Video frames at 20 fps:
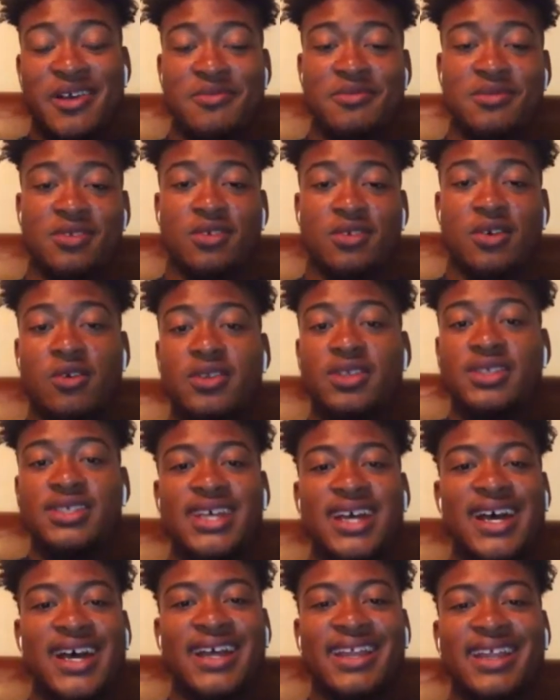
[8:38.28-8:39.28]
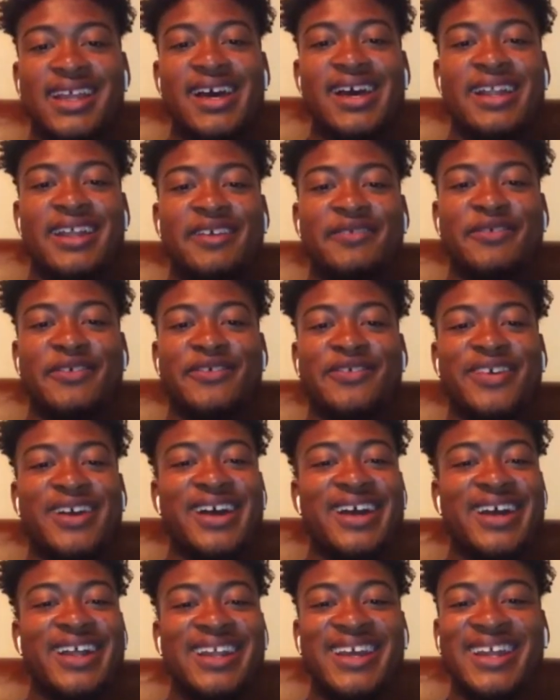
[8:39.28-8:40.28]
I'm on the sideline every
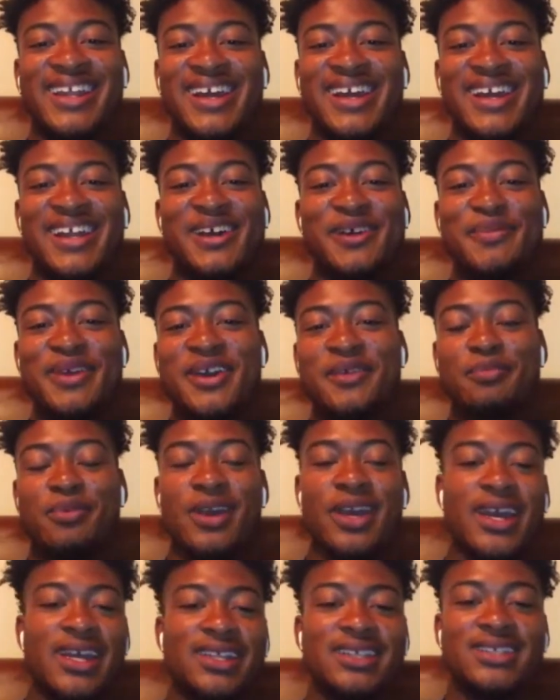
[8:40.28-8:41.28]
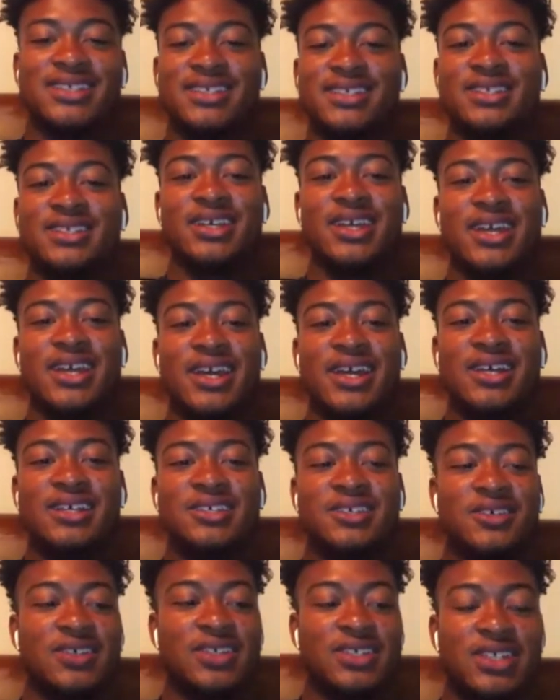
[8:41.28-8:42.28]
Friday night. I'm at practices.
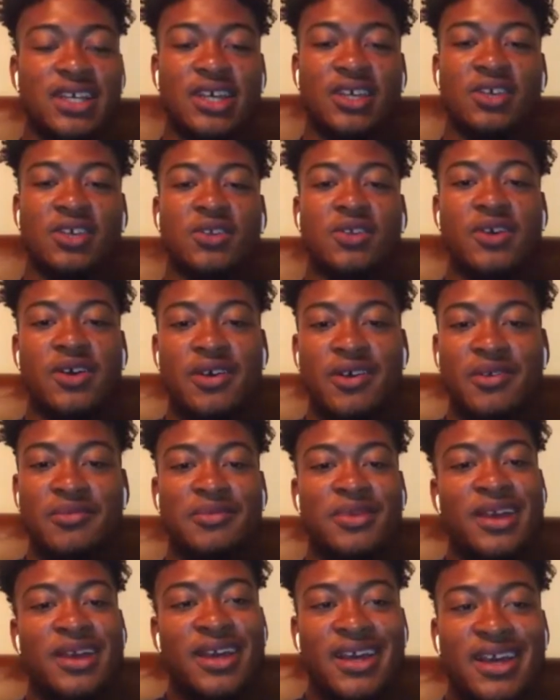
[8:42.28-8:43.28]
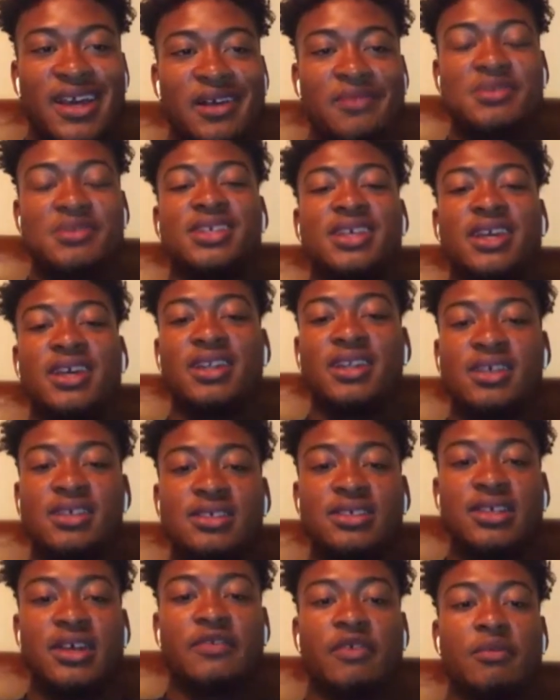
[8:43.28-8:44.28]
So it's like, I'm seeing this
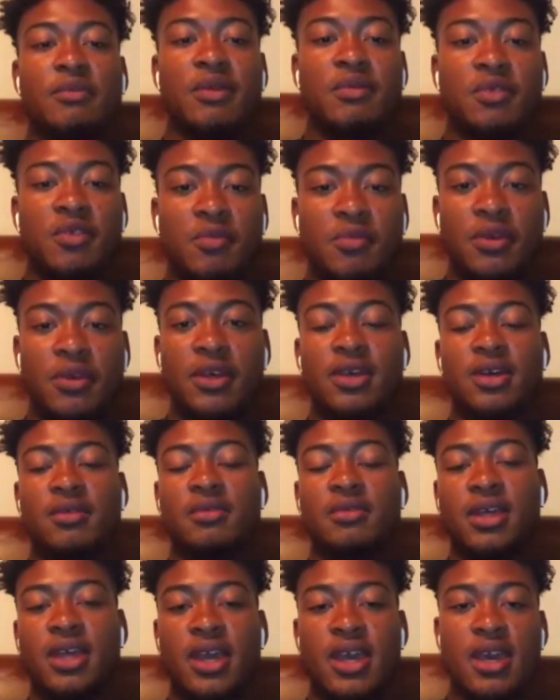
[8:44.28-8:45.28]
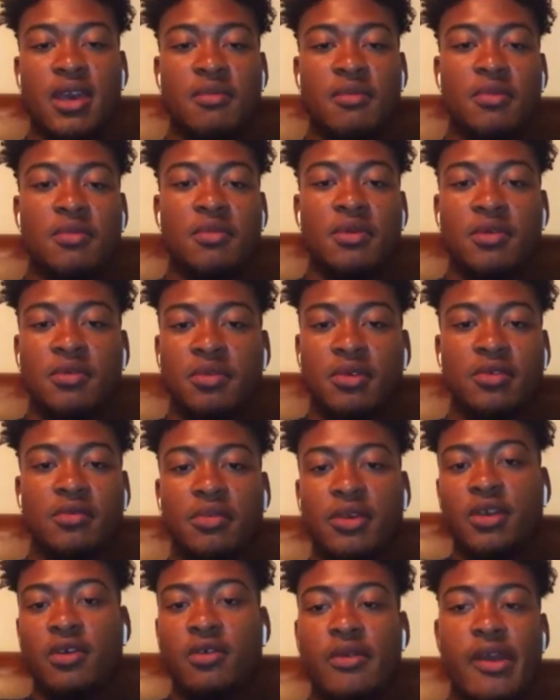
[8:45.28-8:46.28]
stuff. I'm able to pick up the game. I'm able to
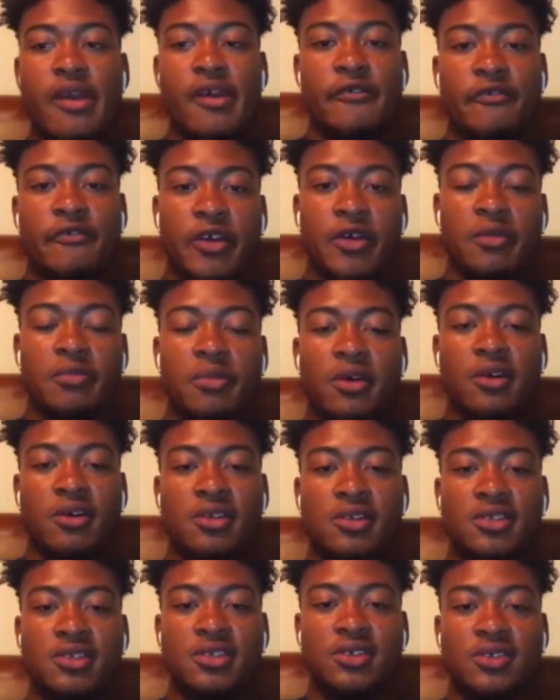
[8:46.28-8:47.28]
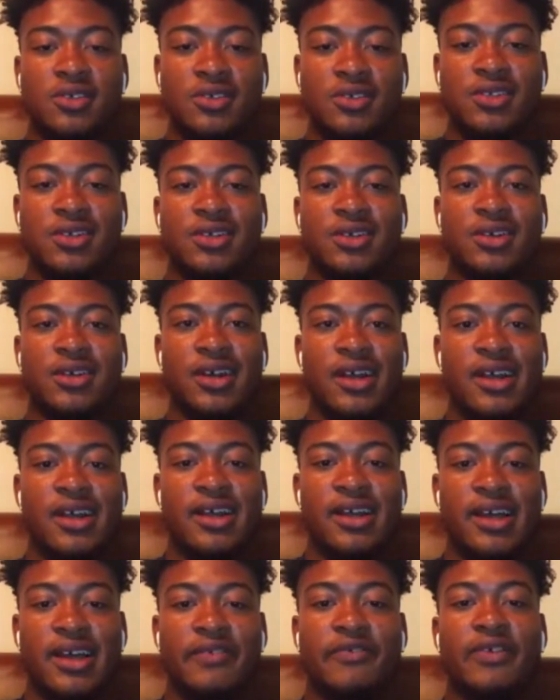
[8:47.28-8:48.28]
be around football. So,
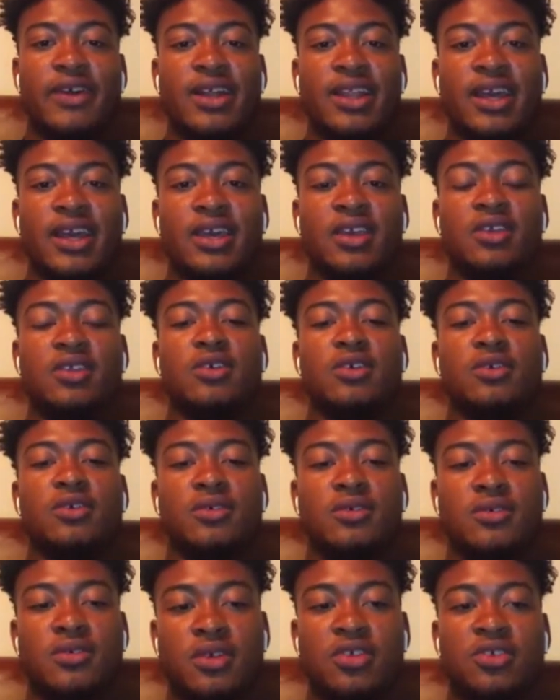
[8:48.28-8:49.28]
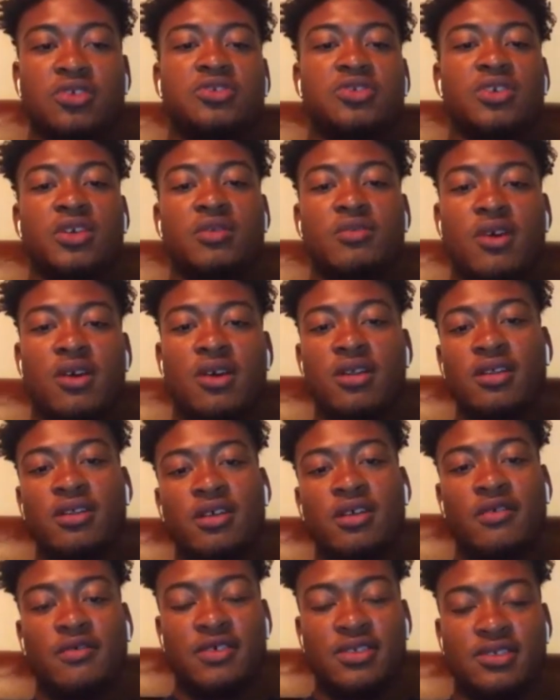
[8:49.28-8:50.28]
felt like you dream hard
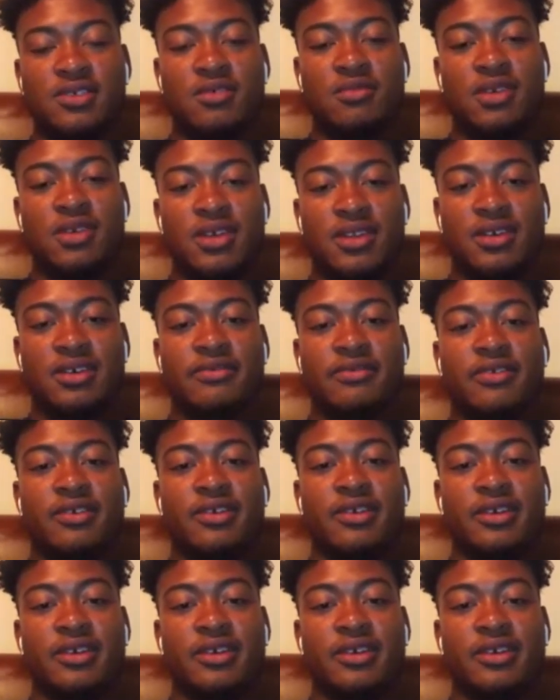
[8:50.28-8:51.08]
enough, it's gonna be there for you.